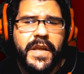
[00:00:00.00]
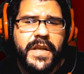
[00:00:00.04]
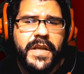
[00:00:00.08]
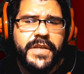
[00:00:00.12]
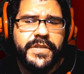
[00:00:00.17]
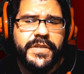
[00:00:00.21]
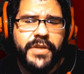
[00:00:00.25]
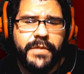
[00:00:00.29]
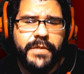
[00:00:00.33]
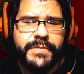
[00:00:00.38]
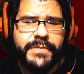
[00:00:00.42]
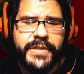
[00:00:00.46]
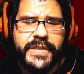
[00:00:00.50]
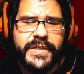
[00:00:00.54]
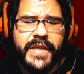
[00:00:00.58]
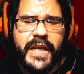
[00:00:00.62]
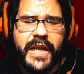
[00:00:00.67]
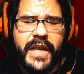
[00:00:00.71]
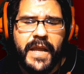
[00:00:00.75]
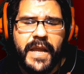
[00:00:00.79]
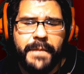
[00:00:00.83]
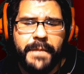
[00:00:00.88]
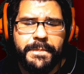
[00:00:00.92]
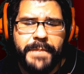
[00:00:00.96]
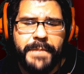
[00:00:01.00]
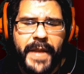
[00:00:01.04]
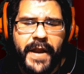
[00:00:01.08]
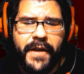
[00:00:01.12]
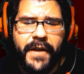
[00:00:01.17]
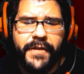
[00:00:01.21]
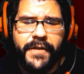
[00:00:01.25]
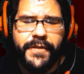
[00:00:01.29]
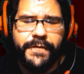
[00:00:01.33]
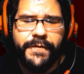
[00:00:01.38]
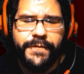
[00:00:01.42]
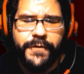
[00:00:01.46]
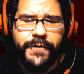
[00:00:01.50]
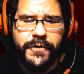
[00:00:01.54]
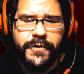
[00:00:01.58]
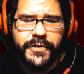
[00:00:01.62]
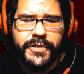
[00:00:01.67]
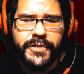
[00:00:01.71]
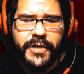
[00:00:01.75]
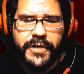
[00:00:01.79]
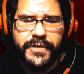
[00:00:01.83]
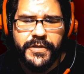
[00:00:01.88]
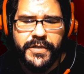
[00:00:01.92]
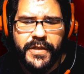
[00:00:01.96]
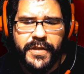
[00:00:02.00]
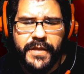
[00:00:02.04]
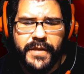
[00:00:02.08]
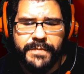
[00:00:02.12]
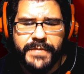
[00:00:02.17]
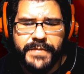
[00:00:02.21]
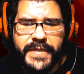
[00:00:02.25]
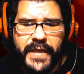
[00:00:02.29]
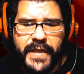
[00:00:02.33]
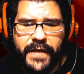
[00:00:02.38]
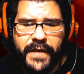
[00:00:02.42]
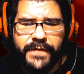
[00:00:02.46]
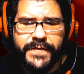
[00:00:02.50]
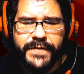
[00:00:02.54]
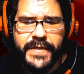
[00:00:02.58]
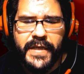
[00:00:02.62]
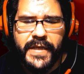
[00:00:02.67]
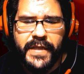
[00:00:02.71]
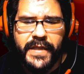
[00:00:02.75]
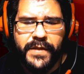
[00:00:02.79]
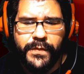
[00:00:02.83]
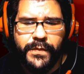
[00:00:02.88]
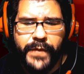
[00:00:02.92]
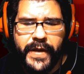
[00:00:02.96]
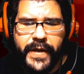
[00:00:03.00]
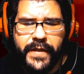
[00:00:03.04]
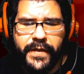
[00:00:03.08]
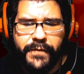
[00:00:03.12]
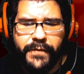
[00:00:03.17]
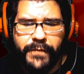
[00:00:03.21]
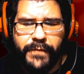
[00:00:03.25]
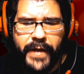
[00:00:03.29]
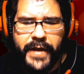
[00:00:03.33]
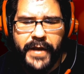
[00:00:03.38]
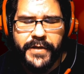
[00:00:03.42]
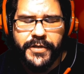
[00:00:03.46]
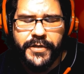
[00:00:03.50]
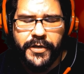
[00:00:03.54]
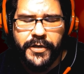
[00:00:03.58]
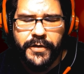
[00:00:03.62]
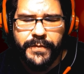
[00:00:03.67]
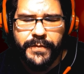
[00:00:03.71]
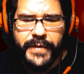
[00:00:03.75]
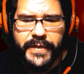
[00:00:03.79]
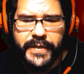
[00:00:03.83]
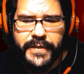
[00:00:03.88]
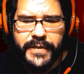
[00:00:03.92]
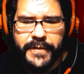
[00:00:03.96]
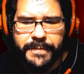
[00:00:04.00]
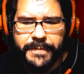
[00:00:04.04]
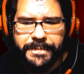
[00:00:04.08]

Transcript: So I'm just going to compare the 4-stars to themselves in the weekly raid tournaments.